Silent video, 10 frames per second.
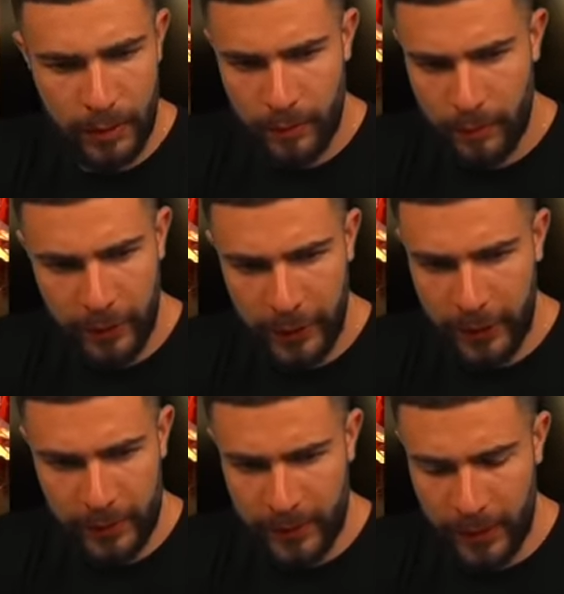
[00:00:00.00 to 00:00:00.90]
Very
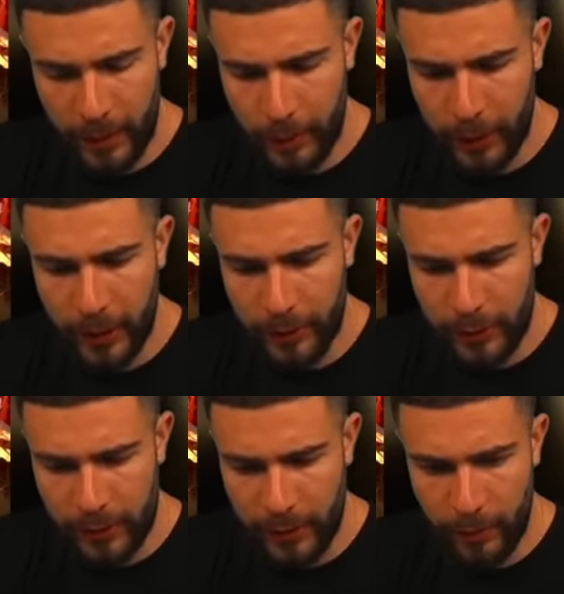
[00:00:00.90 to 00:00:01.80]
good setup already. We
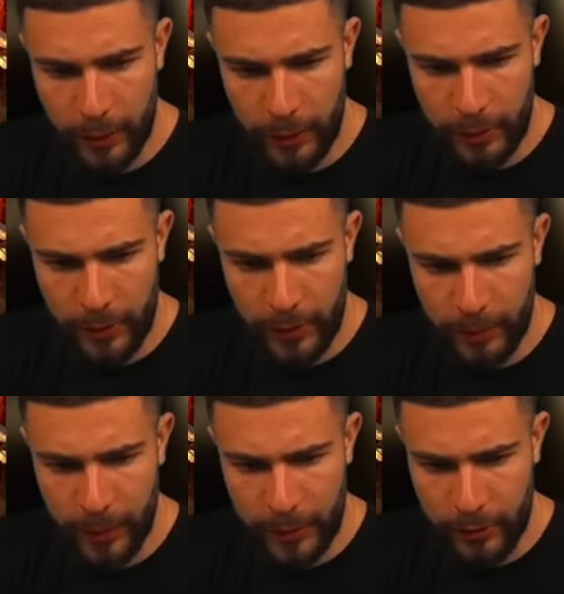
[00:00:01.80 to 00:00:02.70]
just need one good round of
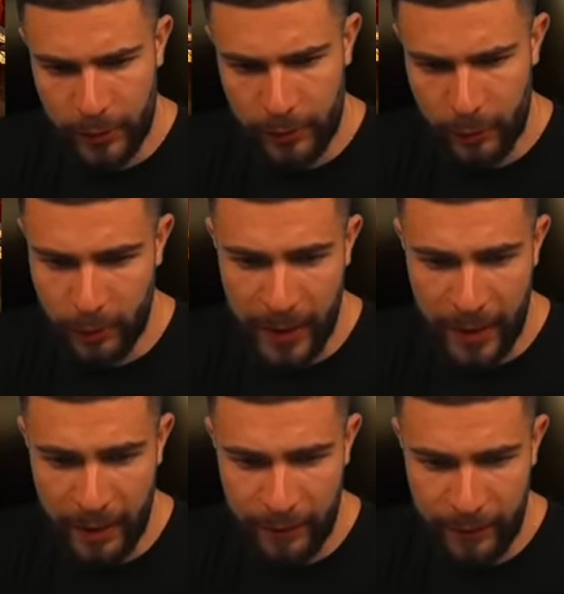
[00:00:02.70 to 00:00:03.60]
mysteries, which we
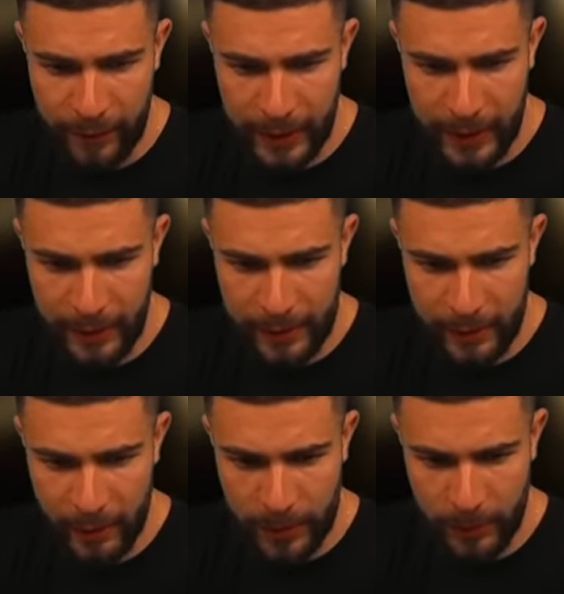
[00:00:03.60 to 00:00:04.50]
have. Kings,
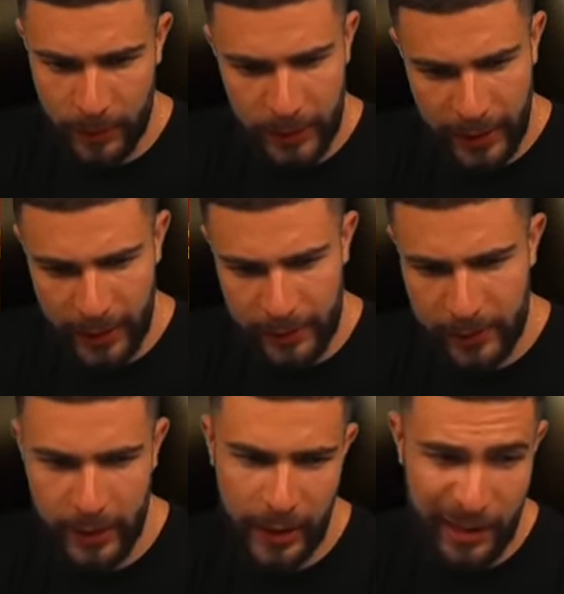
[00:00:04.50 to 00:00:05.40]
top symbol, kings.
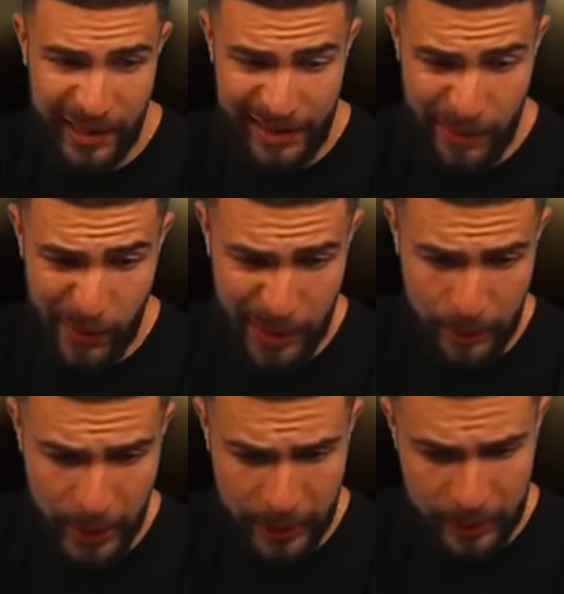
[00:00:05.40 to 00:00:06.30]
That's some money,
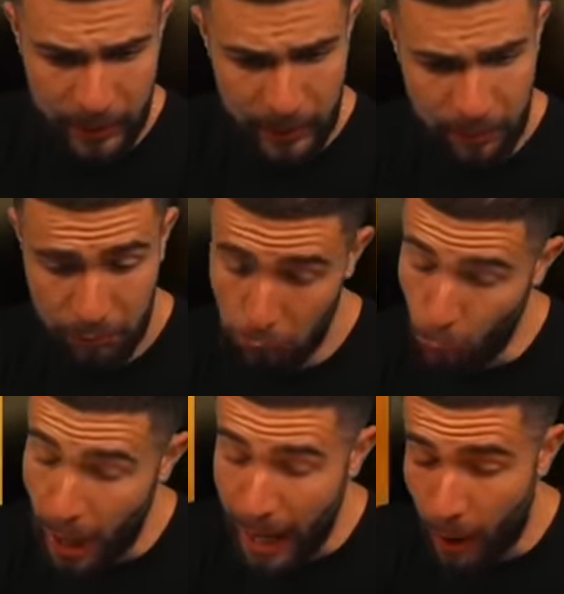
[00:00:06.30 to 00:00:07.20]
man.
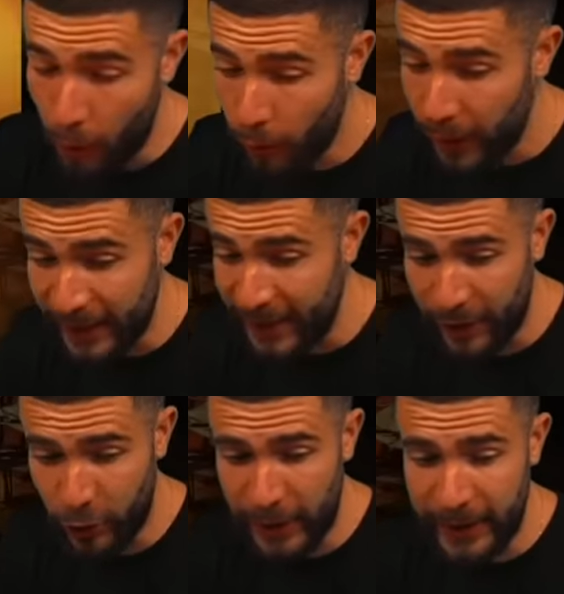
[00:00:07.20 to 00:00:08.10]
Wow, that's
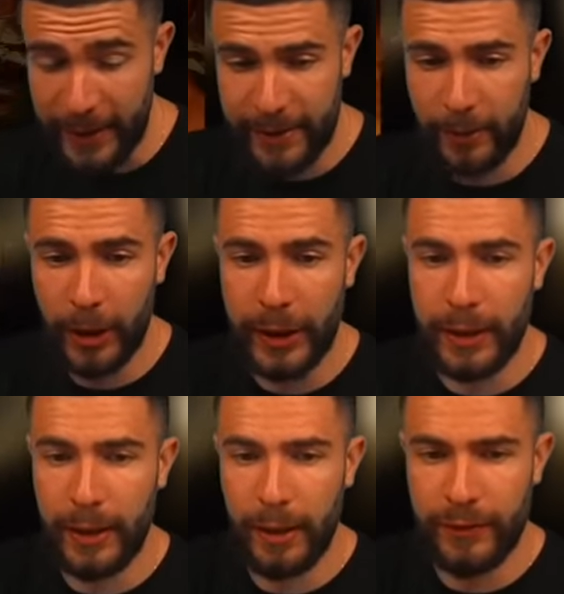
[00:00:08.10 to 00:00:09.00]
actually decent money.
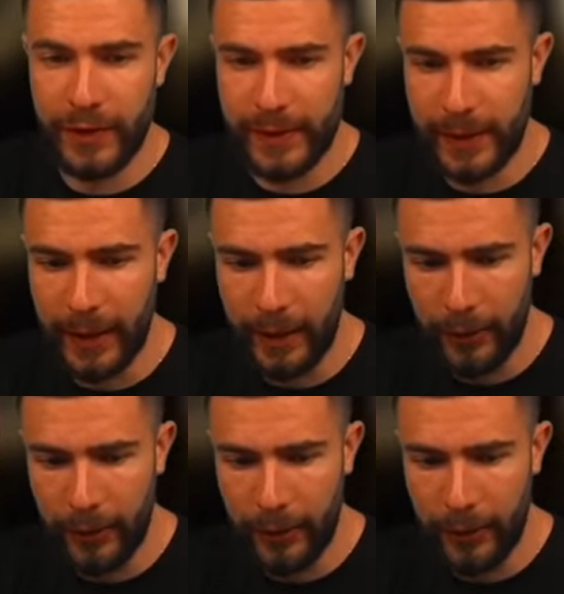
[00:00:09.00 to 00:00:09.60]
Love to see that.